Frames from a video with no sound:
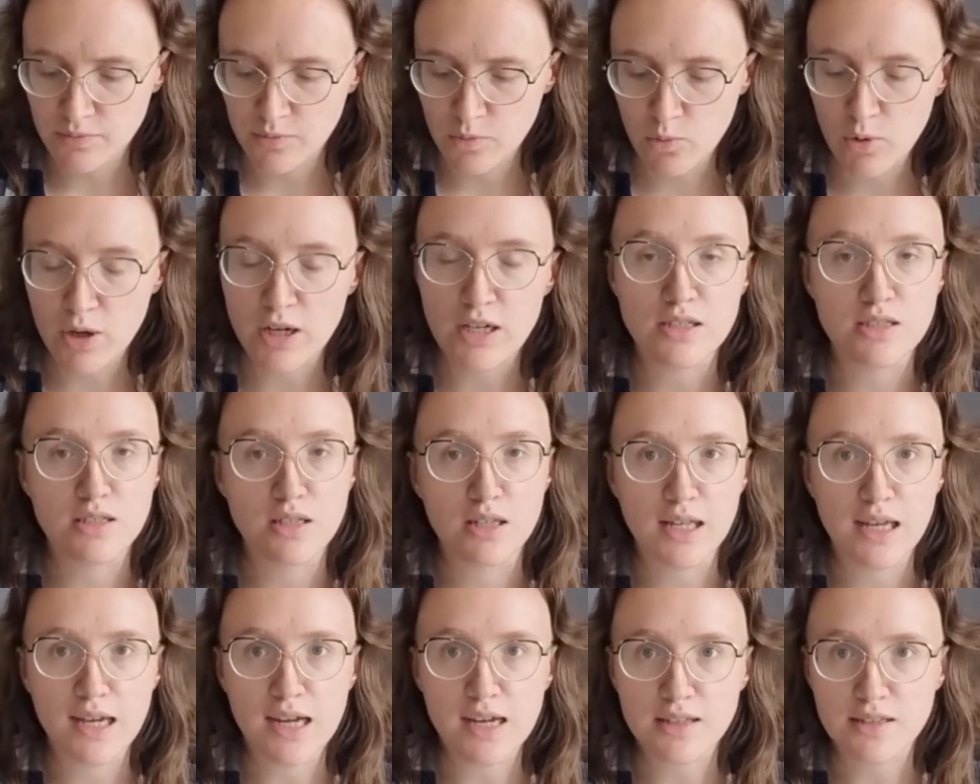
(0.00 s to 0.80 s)
Where does
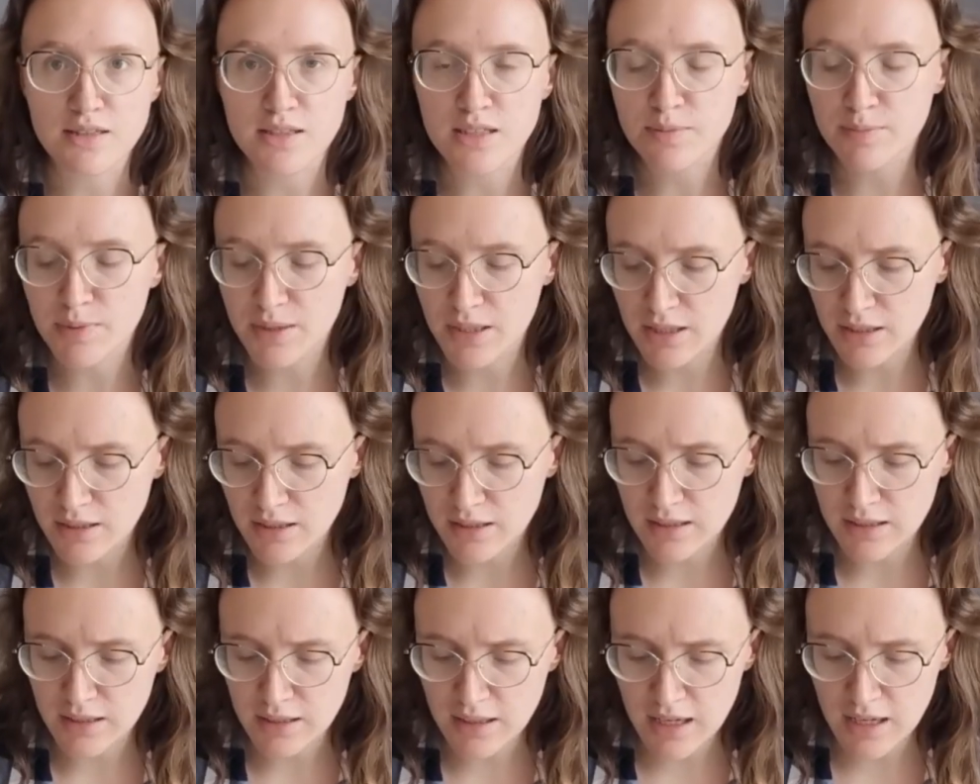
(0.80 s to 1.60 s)
legacy begin
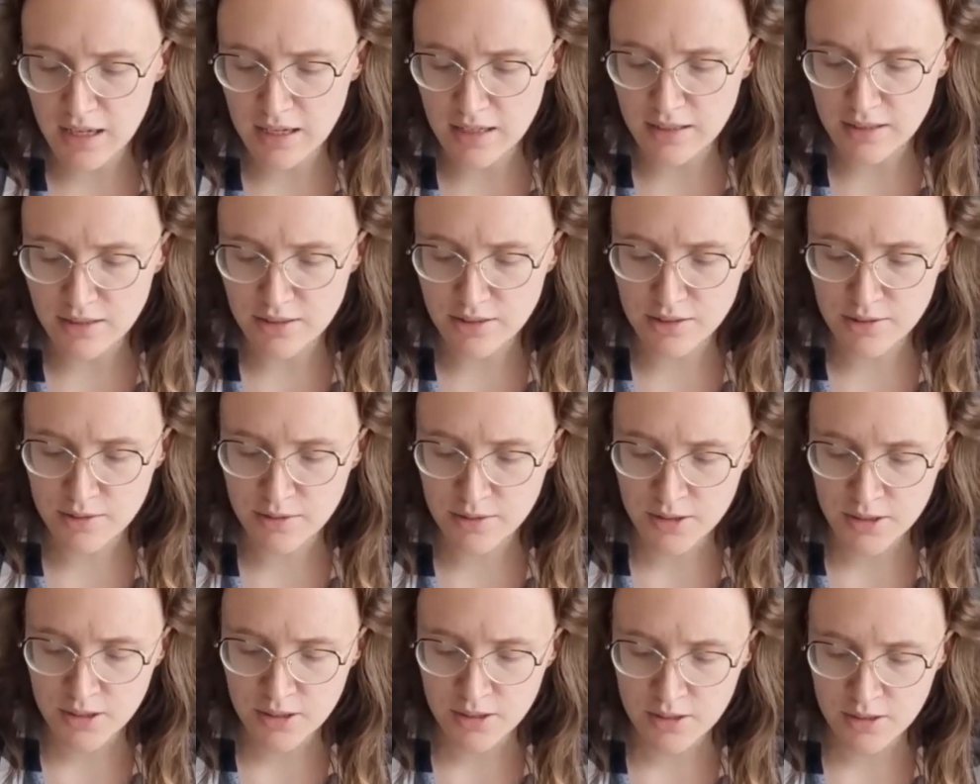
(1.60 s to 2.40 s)
and end?
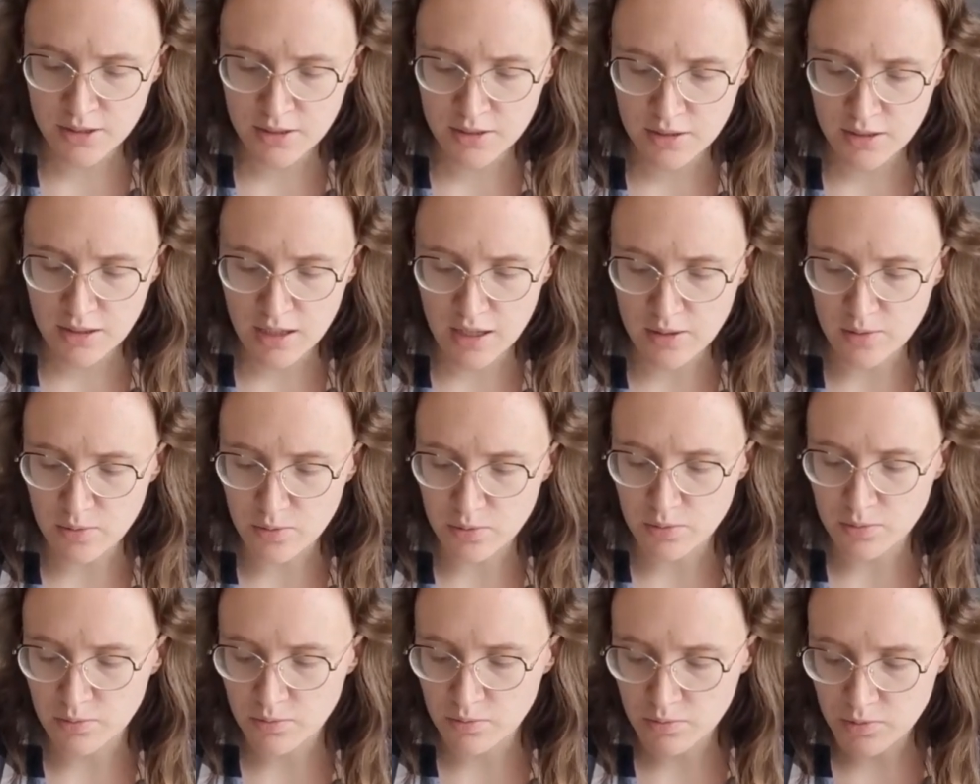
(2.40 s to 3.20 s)
And,
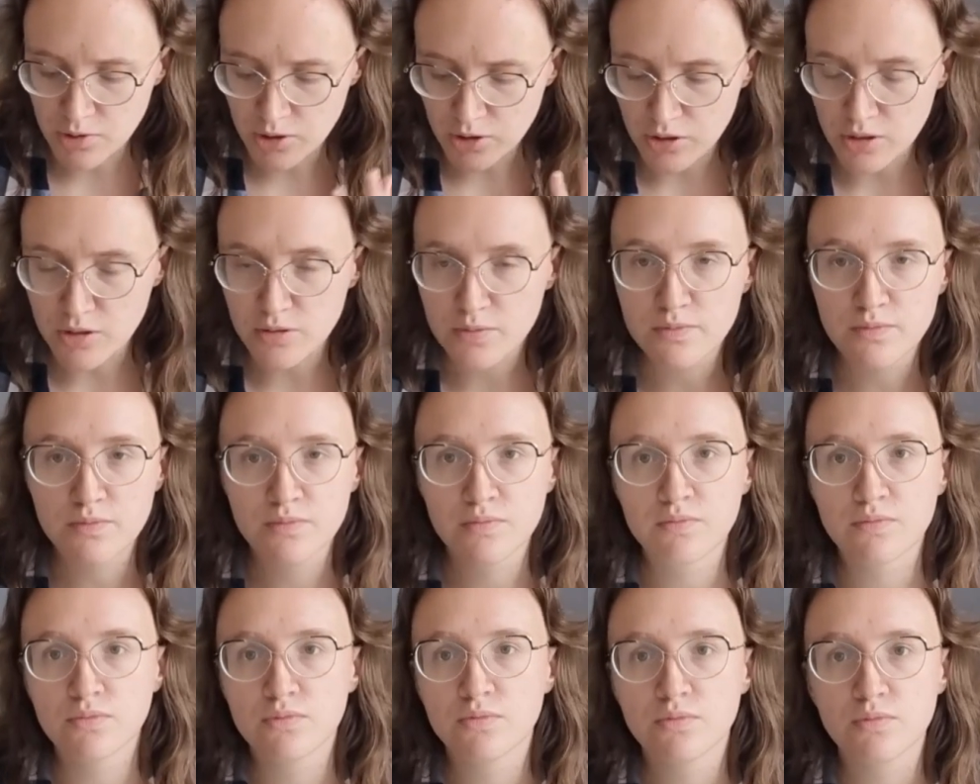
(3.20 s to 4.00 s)
you know,
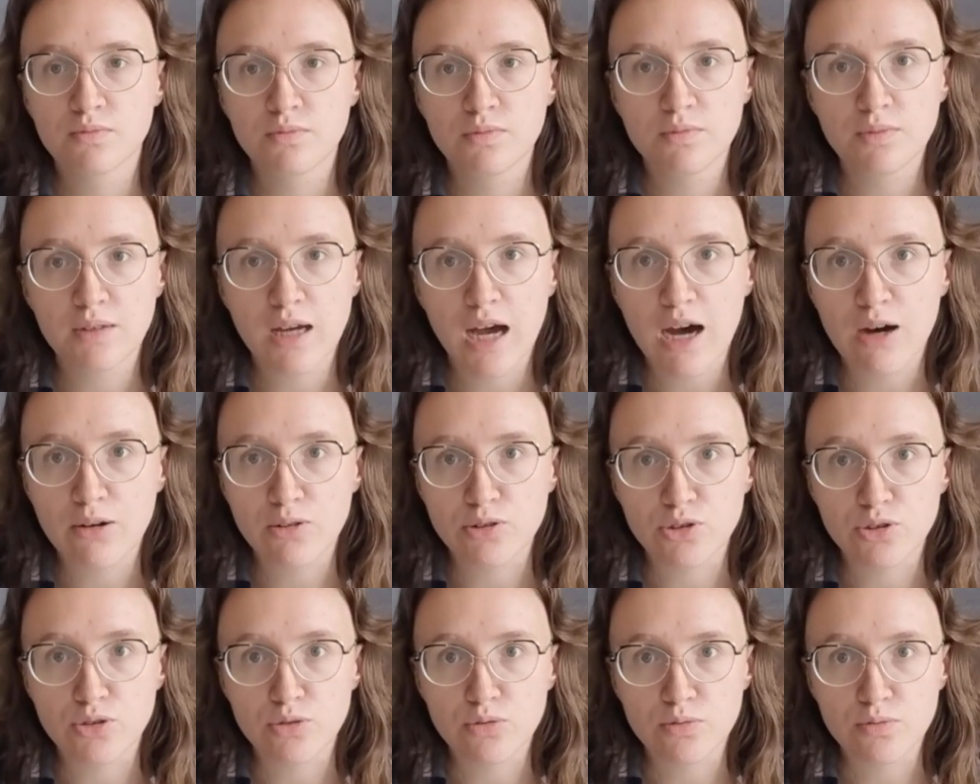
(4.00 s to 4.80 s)
how
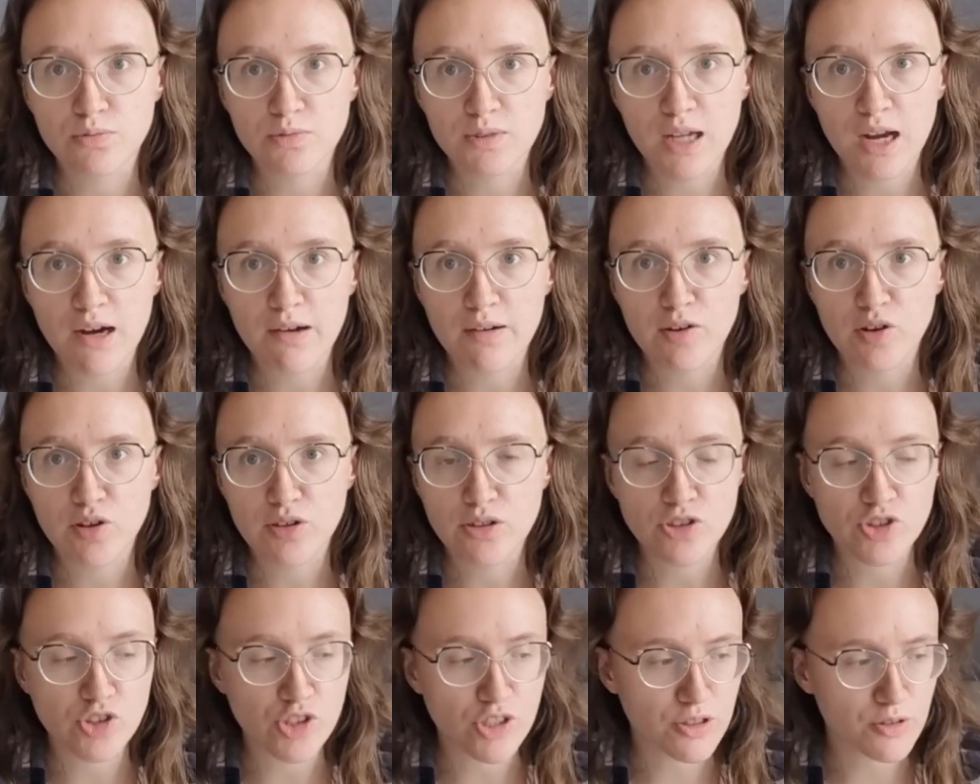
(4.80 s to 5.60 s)
do you carry
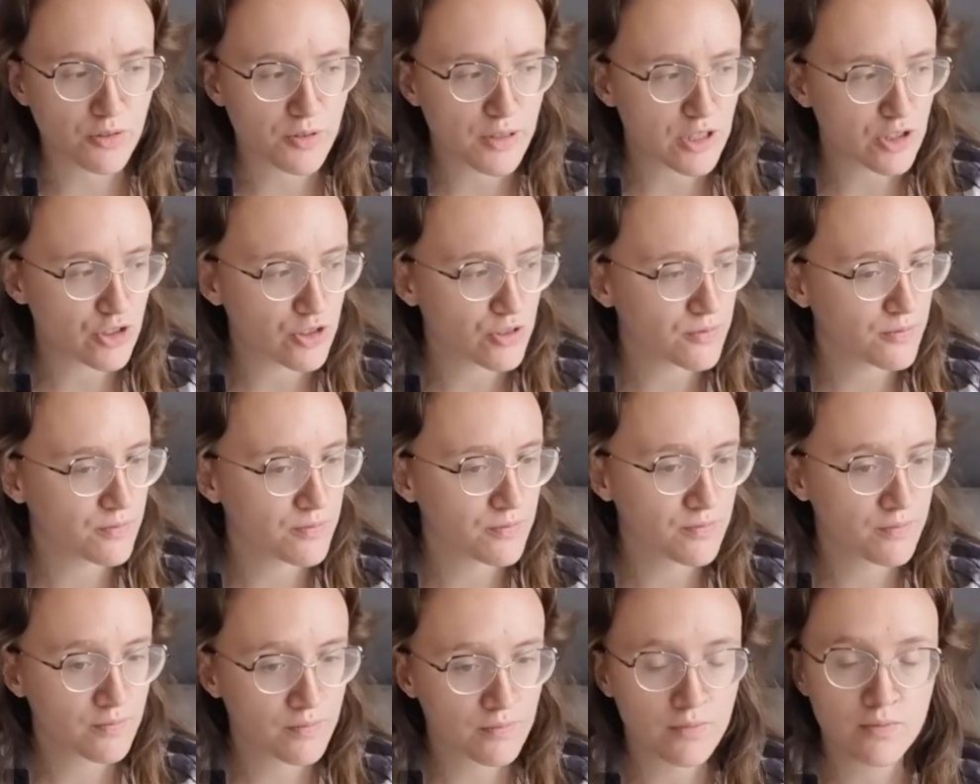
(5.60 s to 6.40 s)
on a generation?
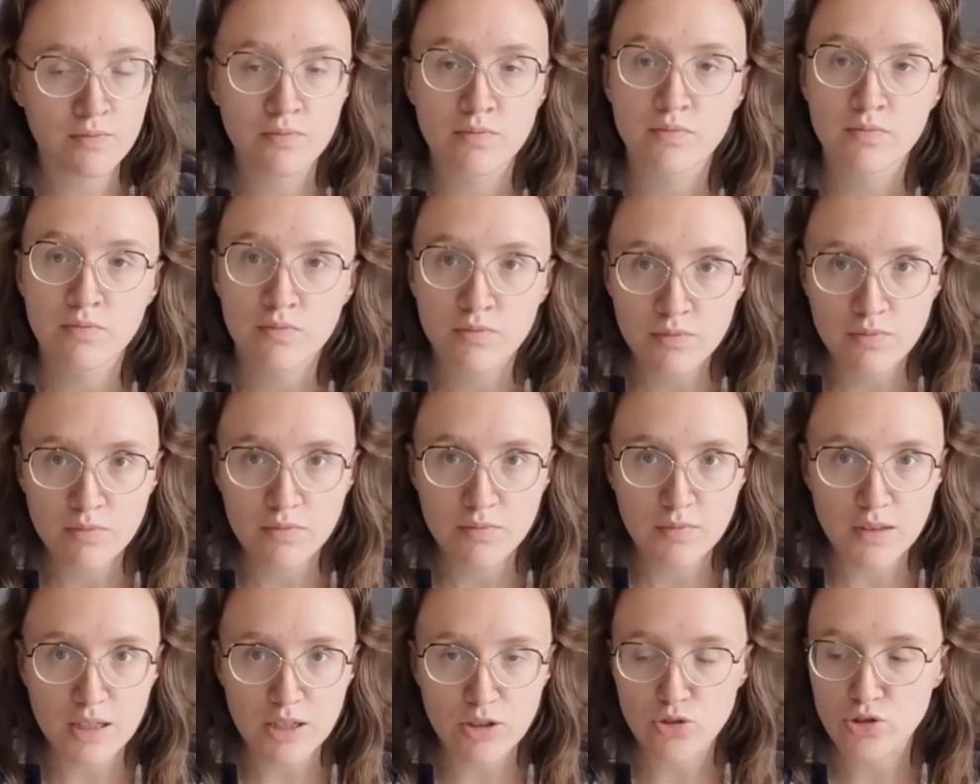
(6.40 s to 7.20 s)

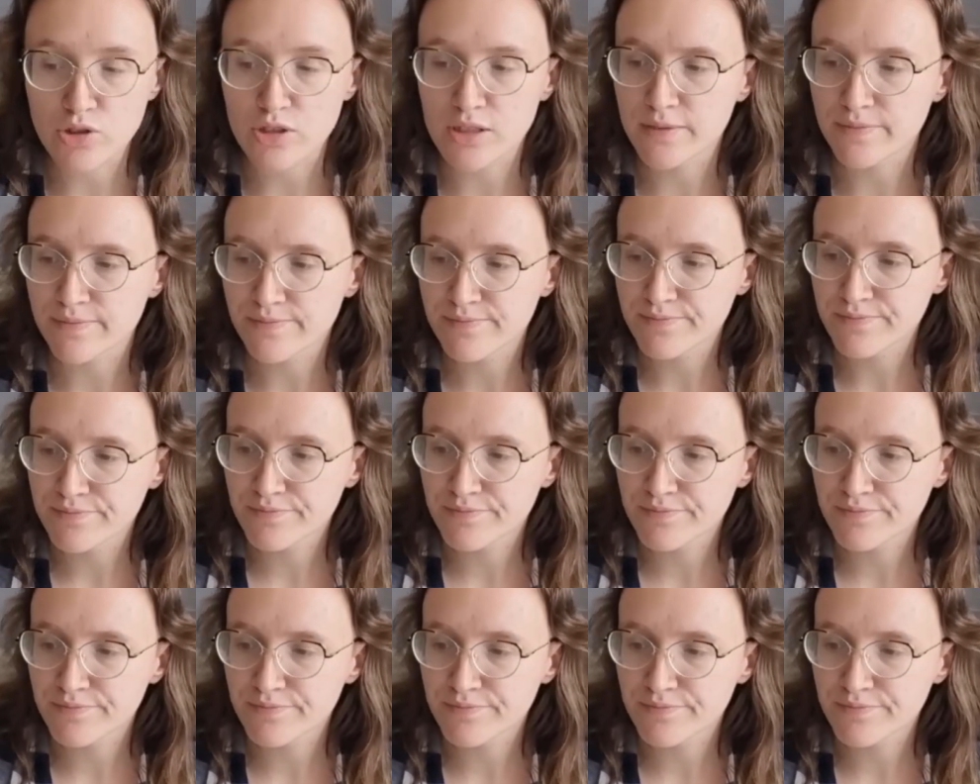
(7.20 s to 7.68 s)
Interesting.